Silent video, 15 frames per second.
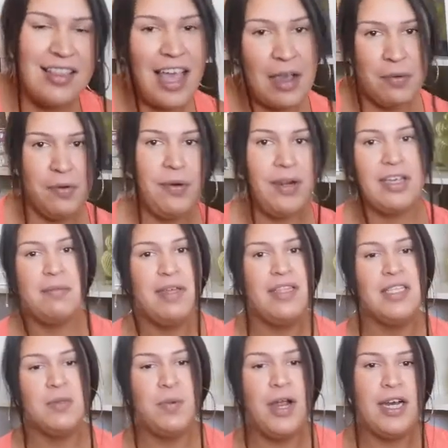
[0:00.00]
I would recommend
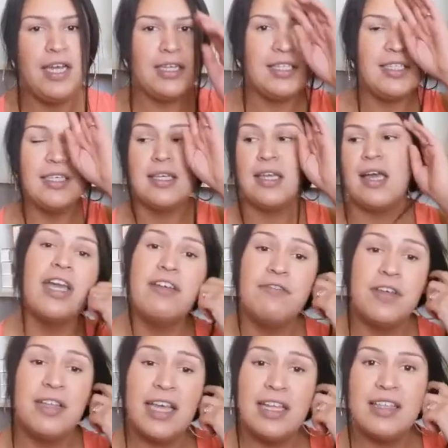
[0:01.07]
this product. If
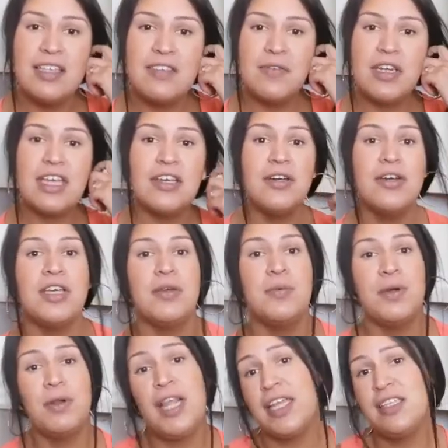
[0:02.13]
you like this video, you
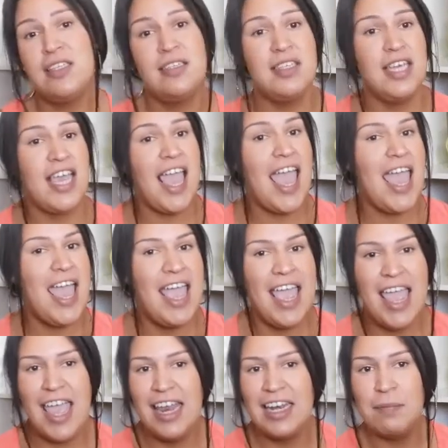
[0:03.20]
would like to see
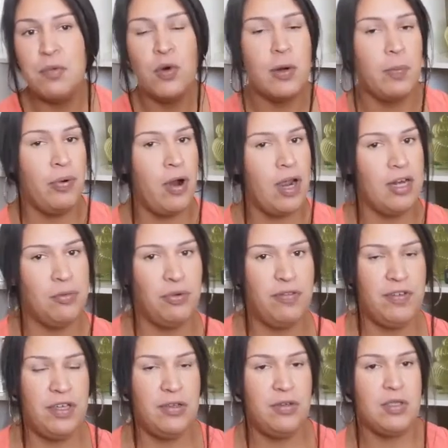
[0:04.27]
any more product
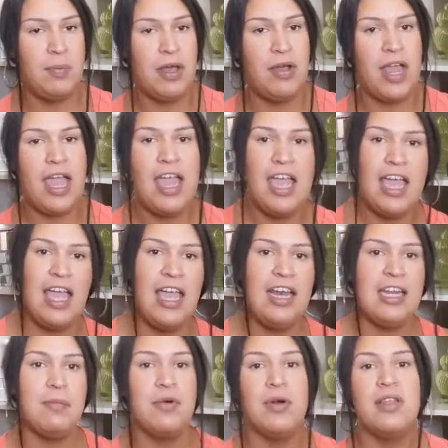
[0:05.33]
reviews about
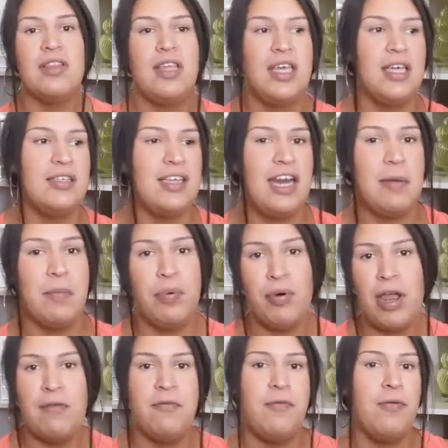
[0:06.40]
any more things that I
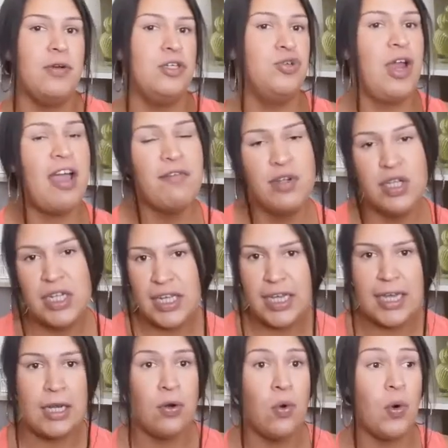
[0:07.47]
prep for
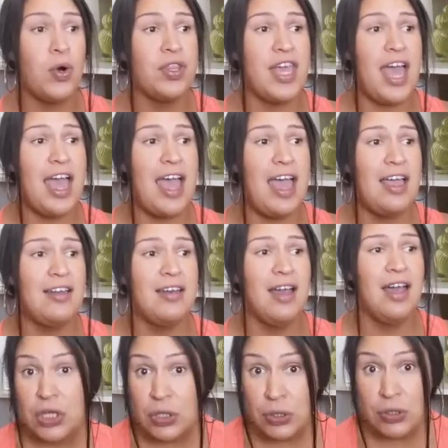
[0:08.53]
traveling or that
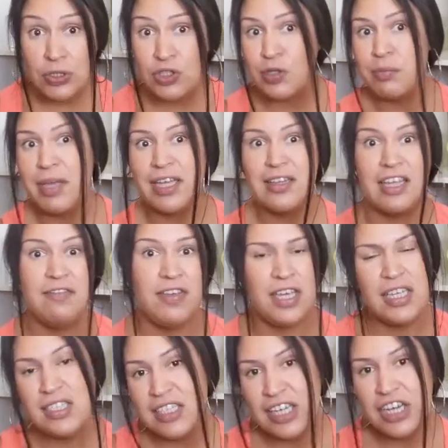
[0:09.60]
I use to make life
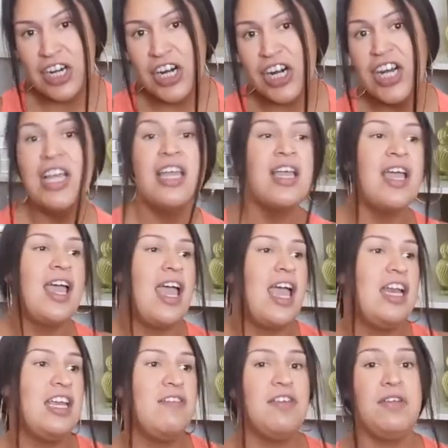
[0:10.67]
easier.
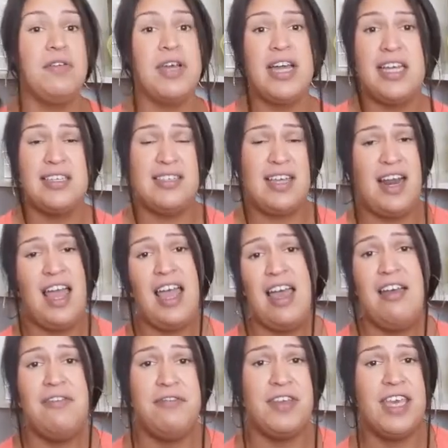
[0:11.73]
Any of you guys that
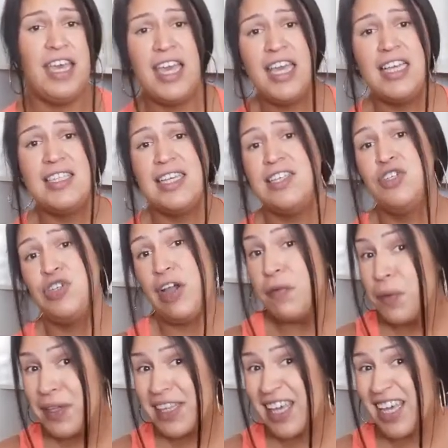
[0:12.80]
have kids and
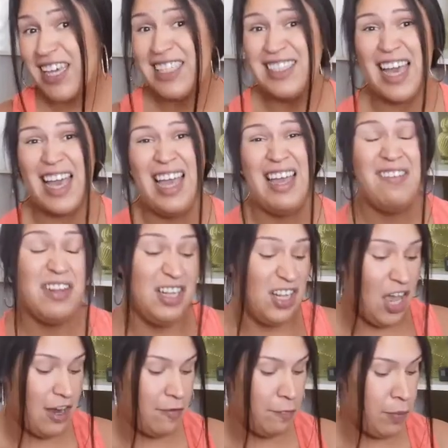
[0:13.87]
travel with kids, I have a
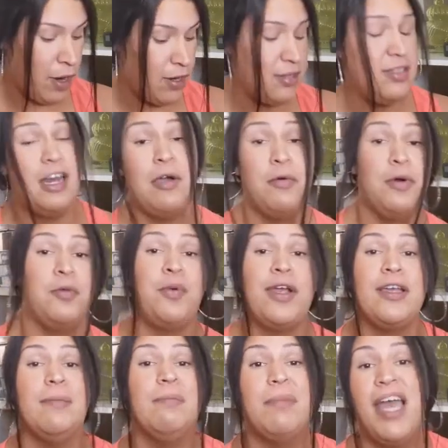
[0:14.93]
lot of products that I would
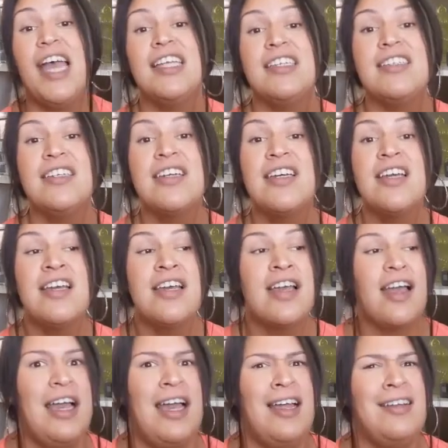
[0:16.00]
recommend
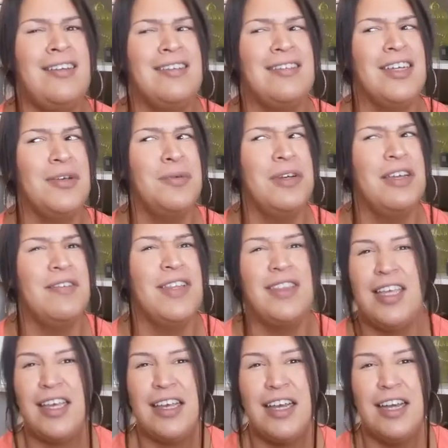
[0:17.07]
that you wouldn't even
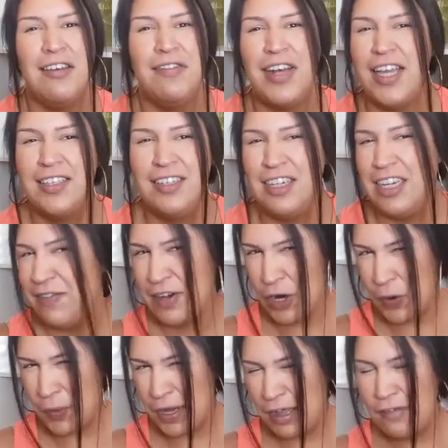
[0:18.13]
think of and I didn't even
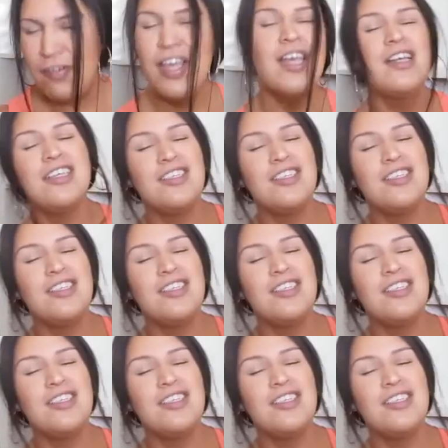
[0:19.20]
know of.